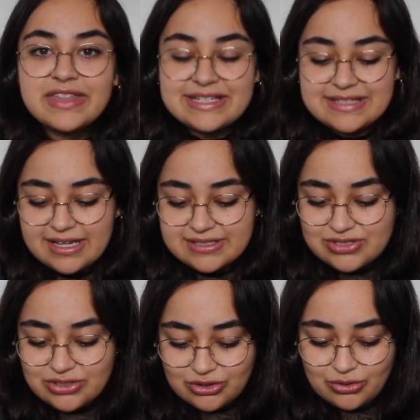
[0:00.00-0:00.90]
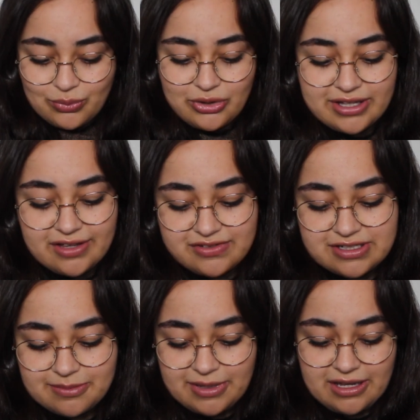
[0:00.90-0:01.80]
these next two were
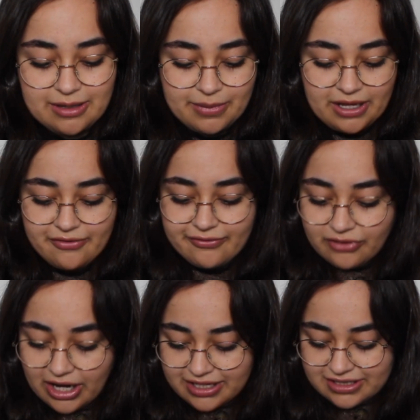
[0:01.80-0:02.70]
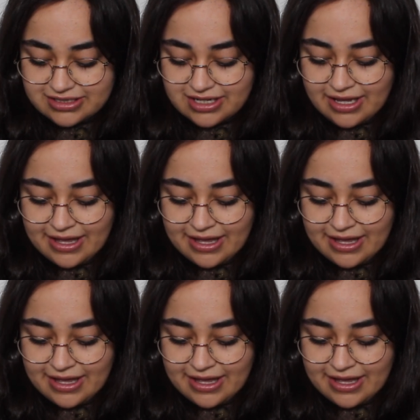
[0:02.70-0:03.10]
gifted to me by a friend.